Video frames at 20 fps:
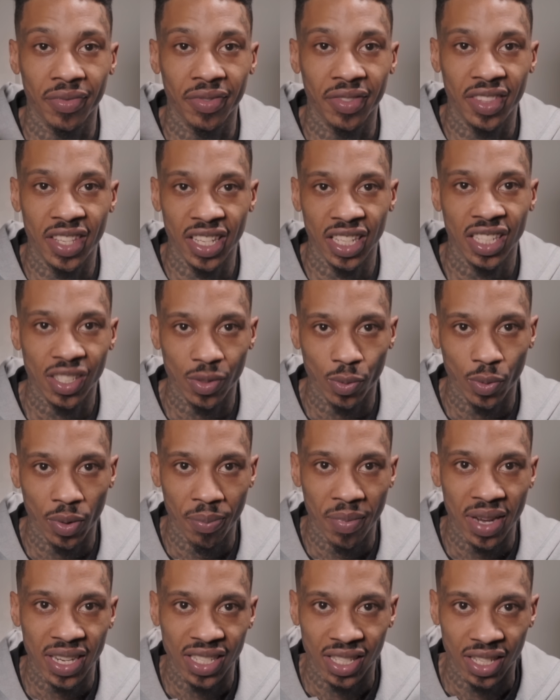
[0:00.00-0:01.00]
This what
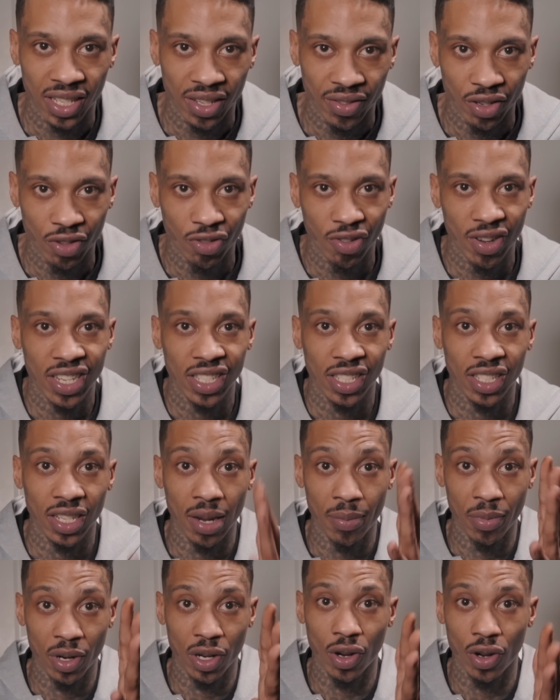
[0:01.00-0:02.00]
makes it even crazy.
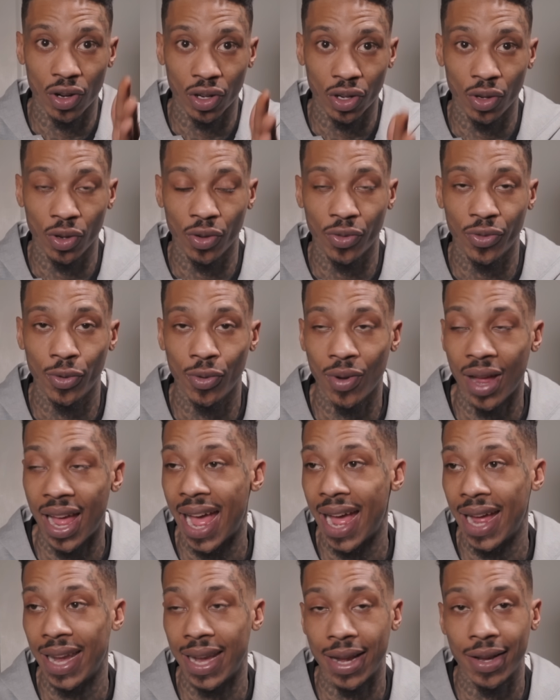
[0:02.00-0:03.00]
I'm gonna call Cue the fool
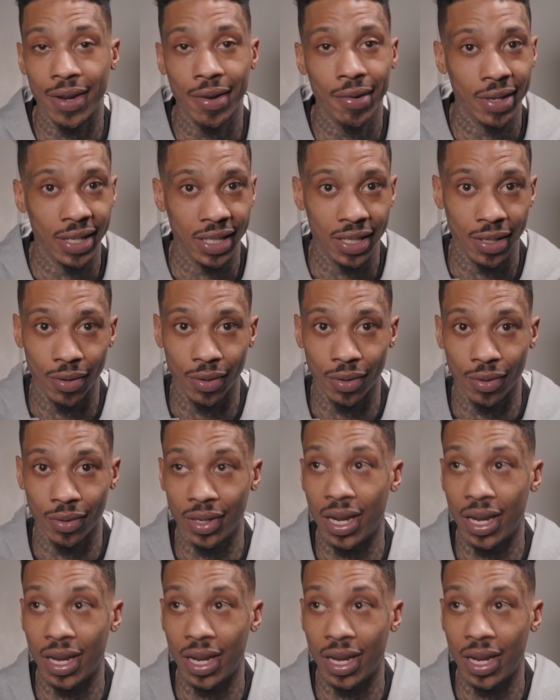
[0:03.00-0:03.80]
hot, and I know he told on